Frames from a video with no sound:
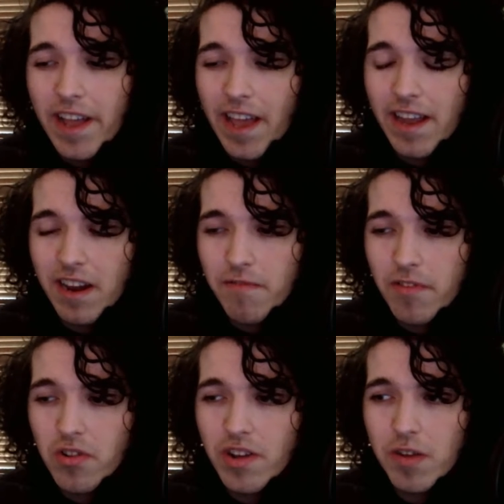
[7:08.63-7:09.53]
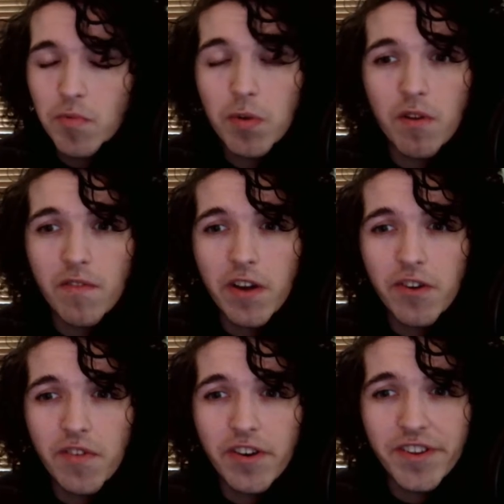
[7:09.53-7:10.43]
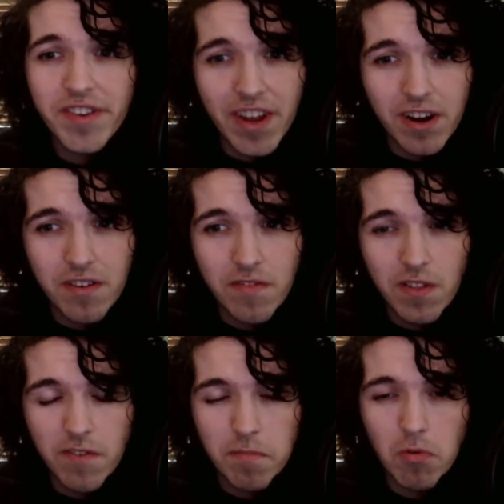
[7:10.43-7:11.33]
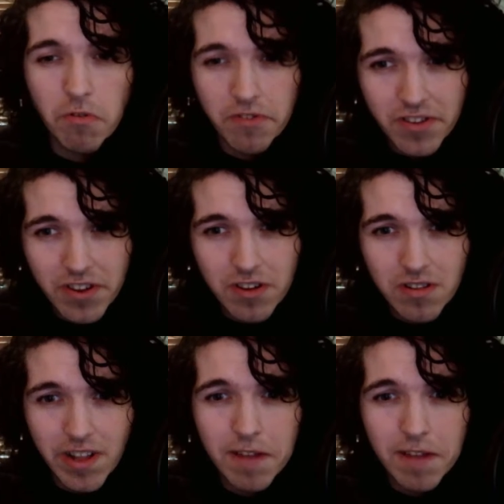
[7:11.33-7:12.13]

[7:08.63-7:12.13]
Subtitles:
And I feel like we were very scared of Liverpool still,